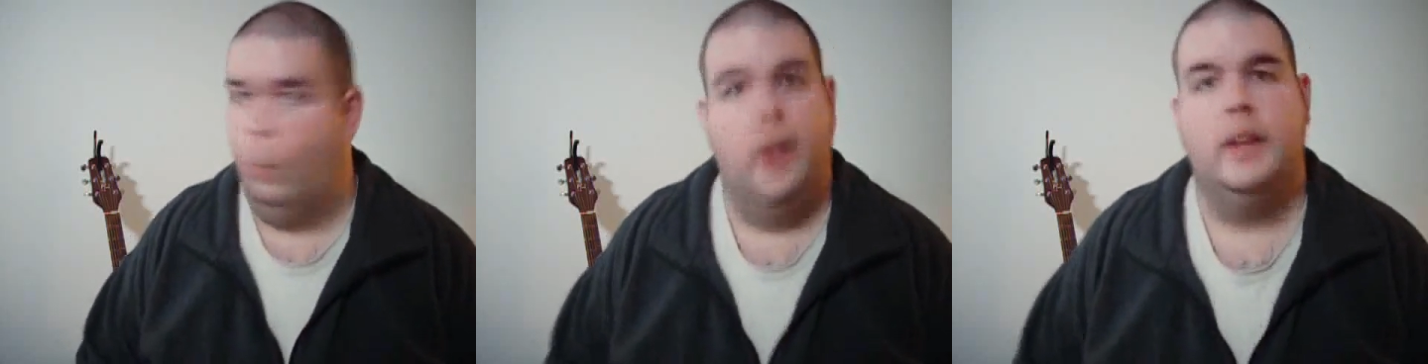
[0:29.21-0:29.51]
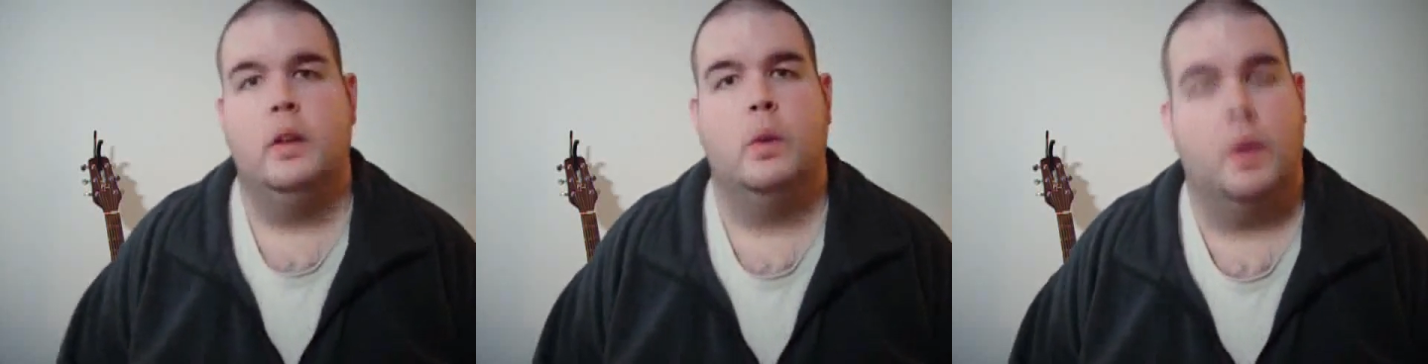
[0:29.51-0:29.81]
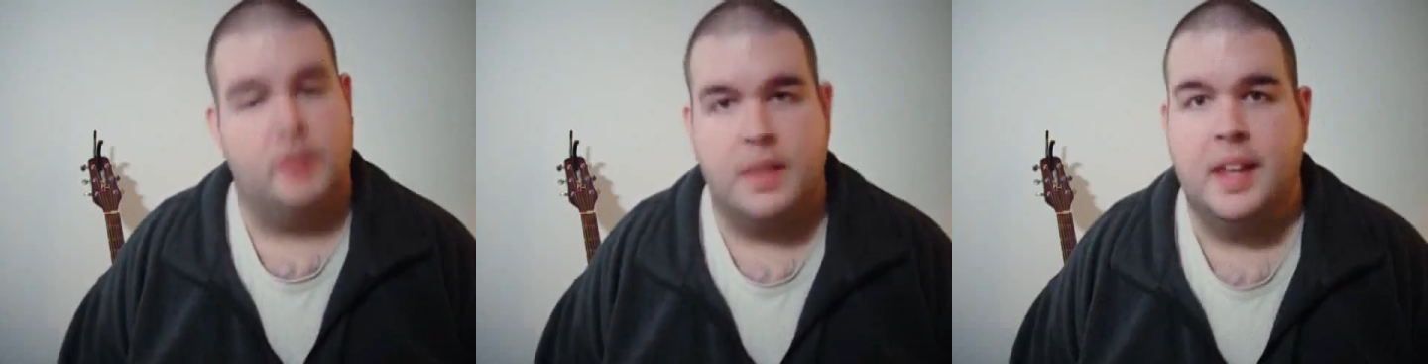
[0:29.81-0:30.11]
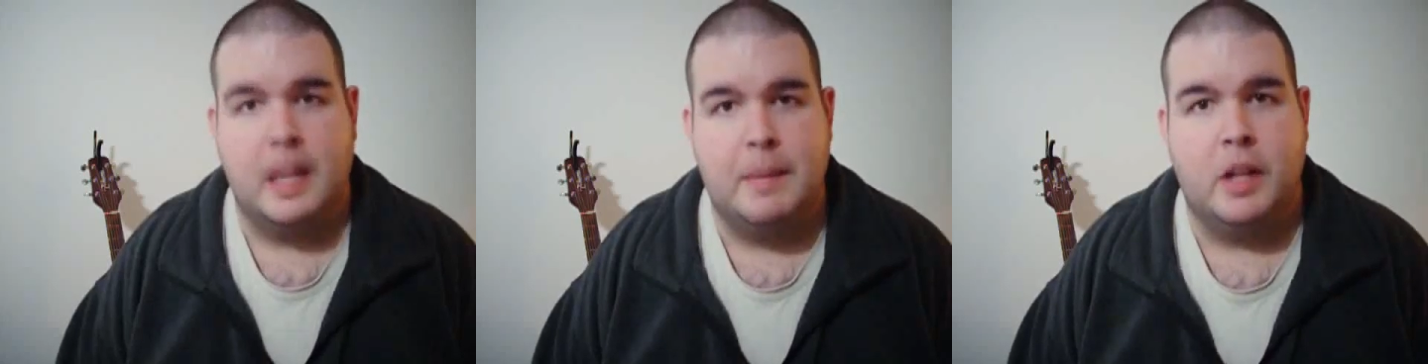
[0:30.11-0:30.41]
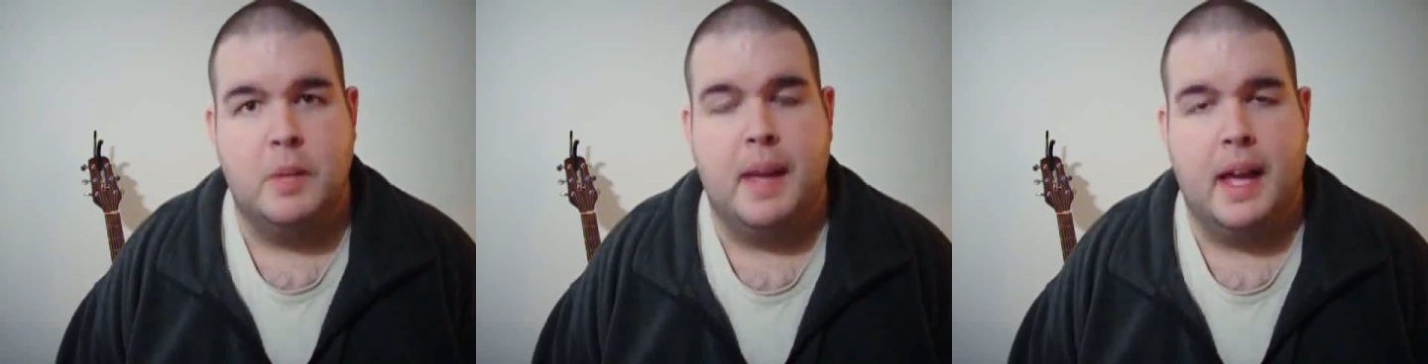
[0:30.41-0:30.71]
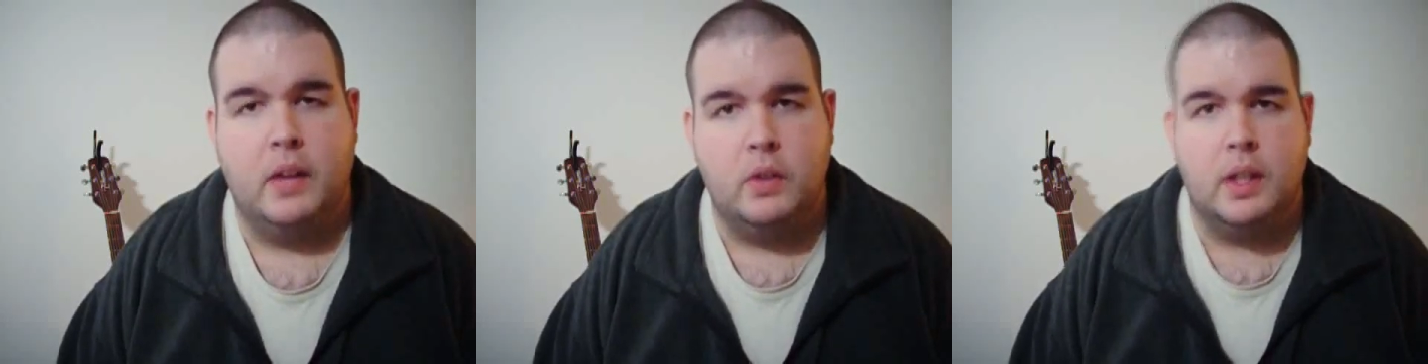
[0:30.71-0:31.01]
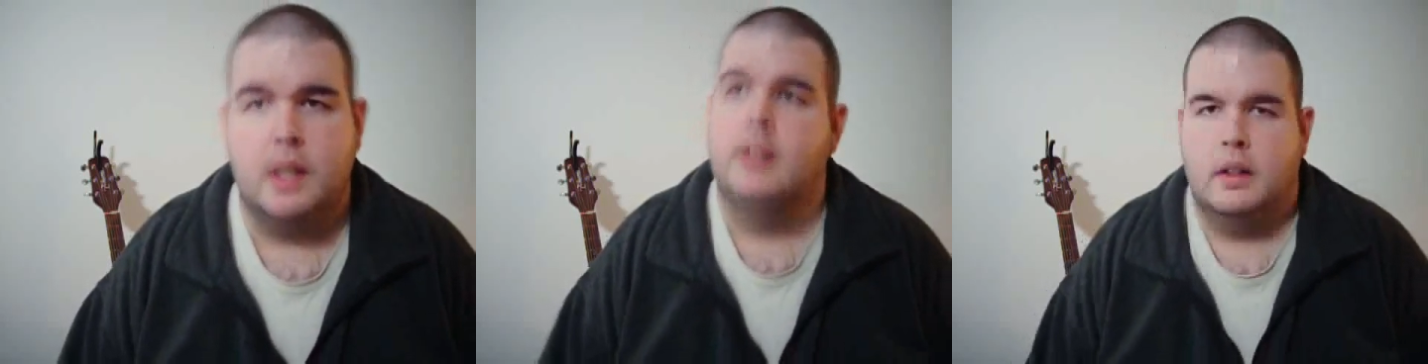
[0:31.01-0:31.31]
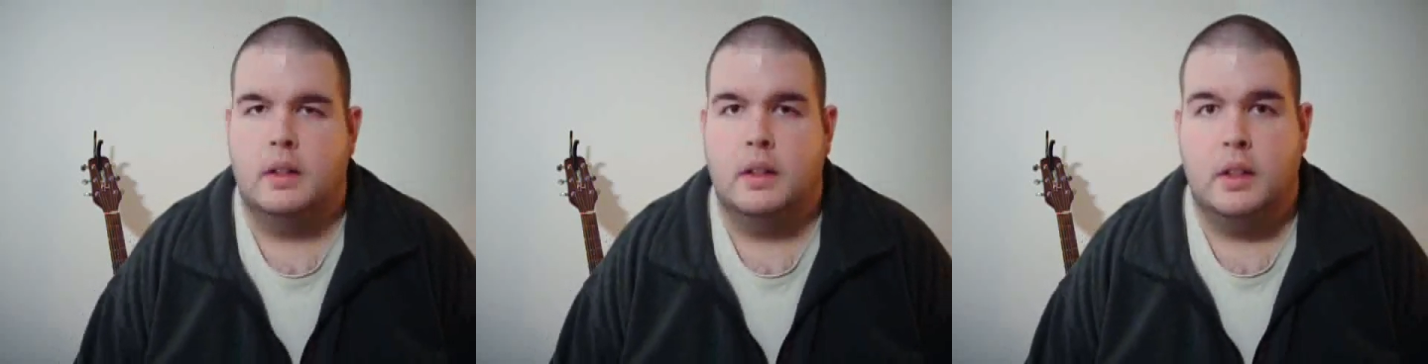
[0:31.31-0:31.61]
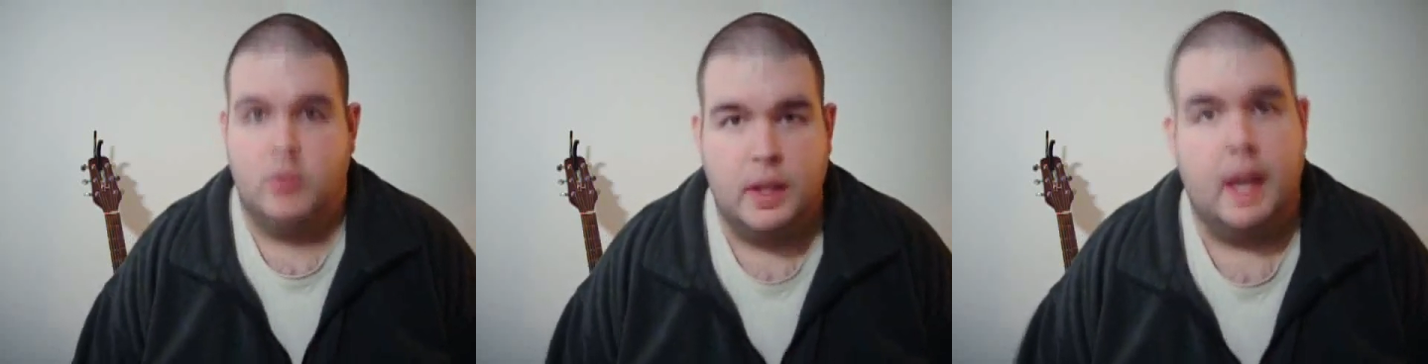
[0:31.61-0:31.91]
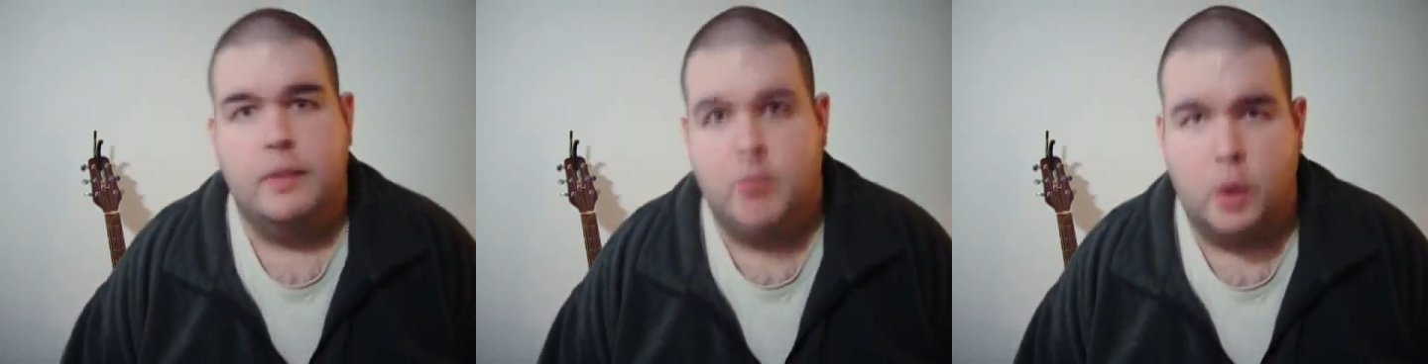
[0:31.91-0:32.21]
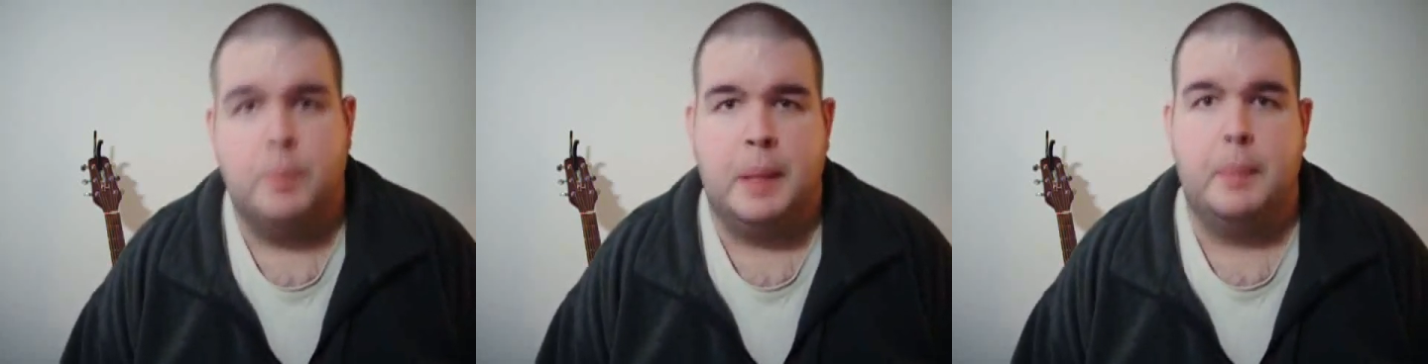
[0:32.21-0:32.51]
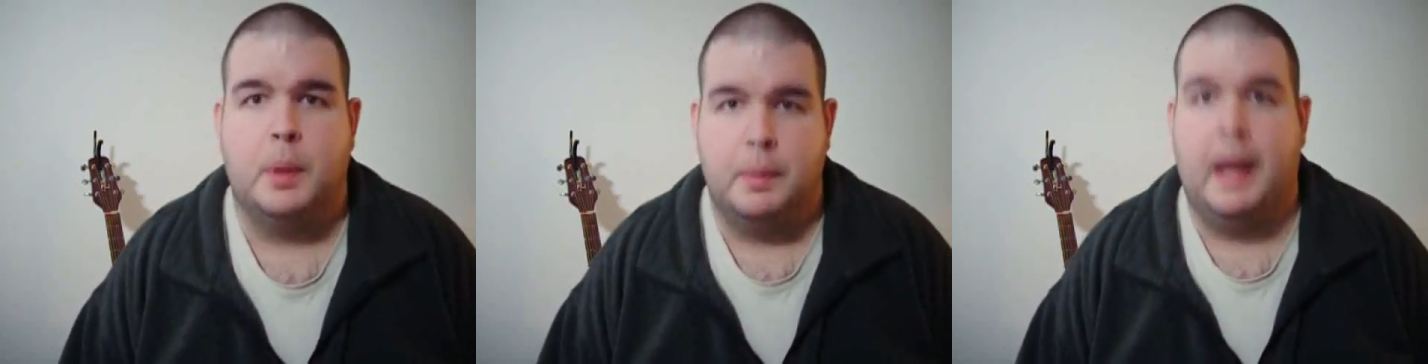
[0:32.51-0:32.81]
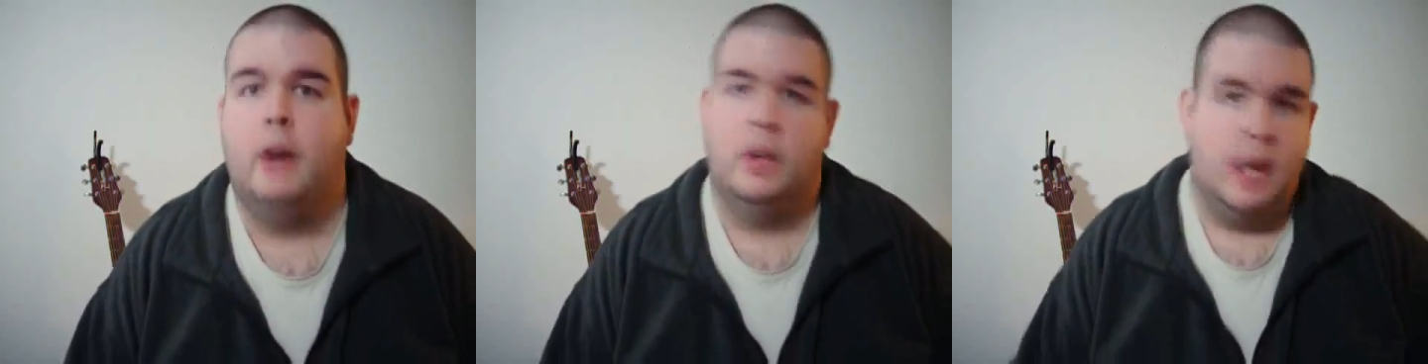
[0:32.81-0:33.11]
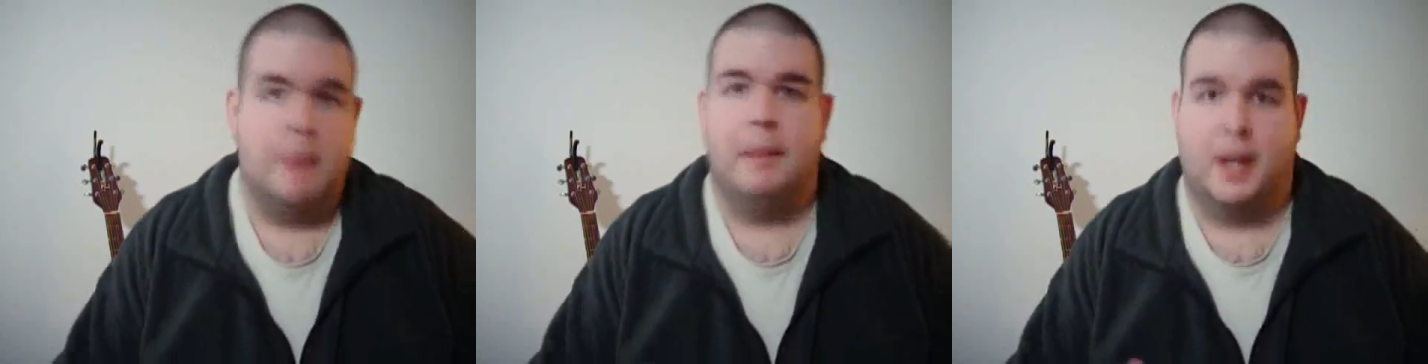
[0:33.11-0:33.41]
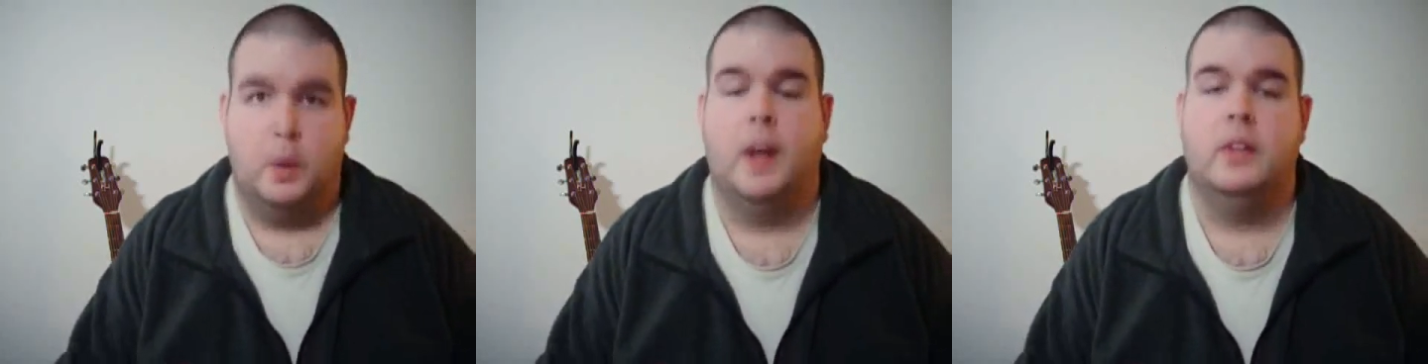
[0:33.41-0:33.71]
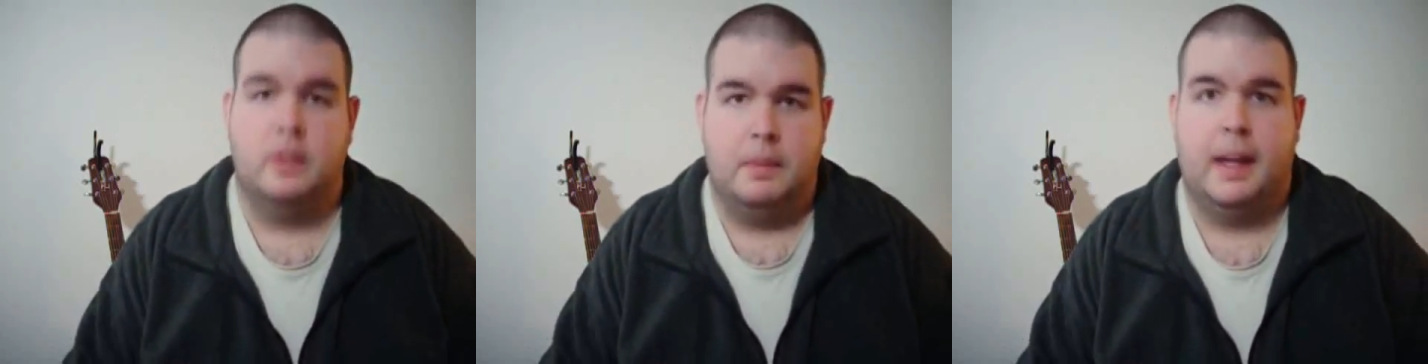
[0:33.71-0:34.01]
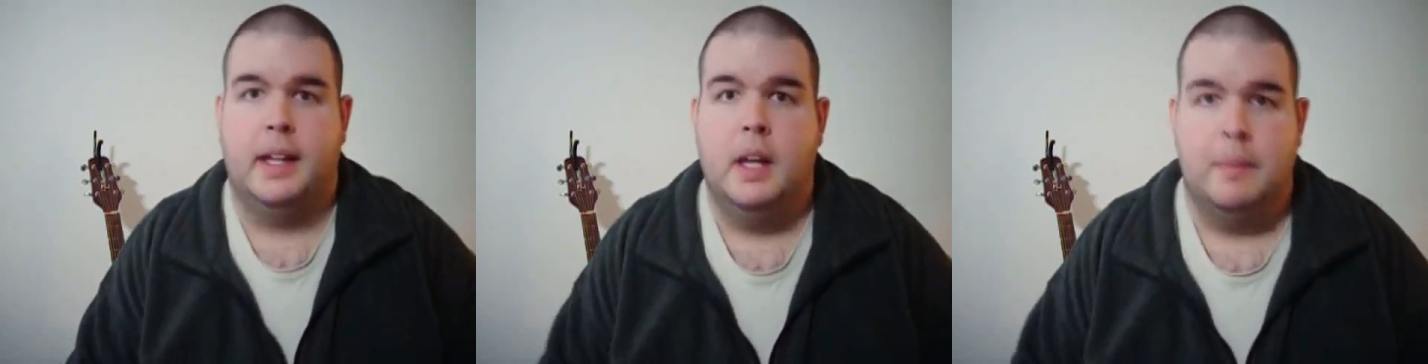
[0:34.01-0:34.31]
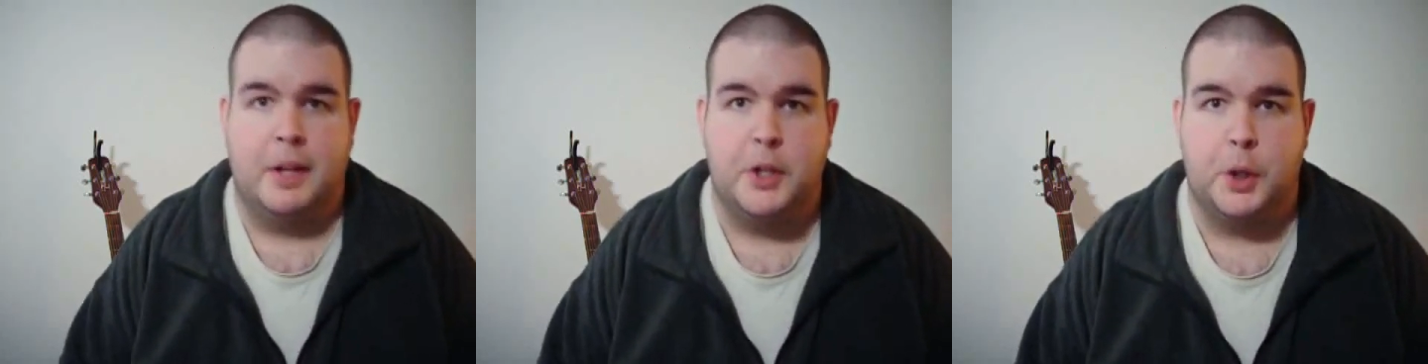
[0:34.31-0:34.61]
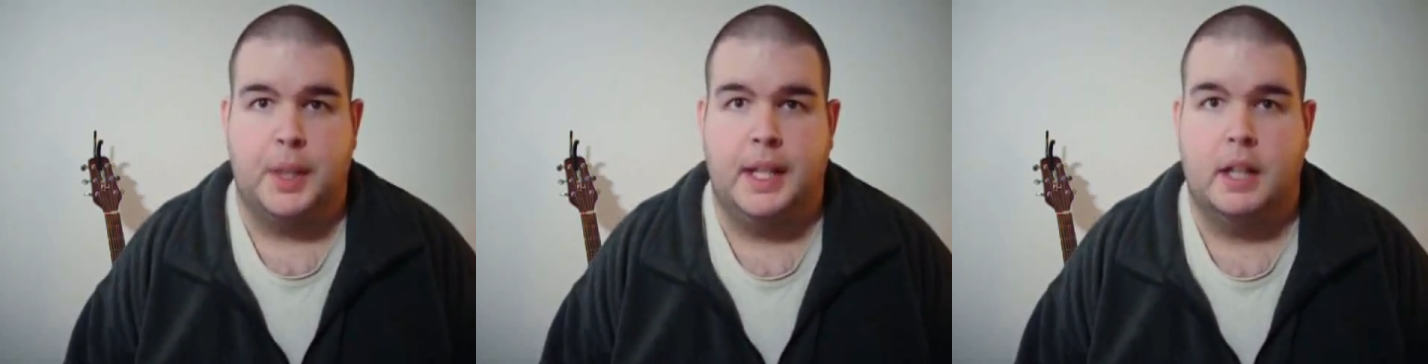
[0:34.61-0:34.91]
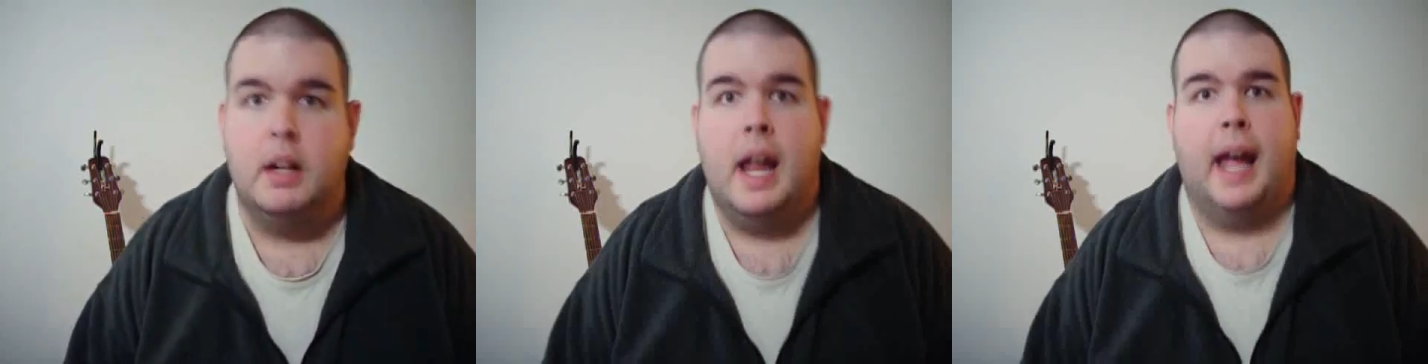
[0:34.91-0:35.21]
What was I thinking about, you may ask? You see, I've told people about my quest and my journey here,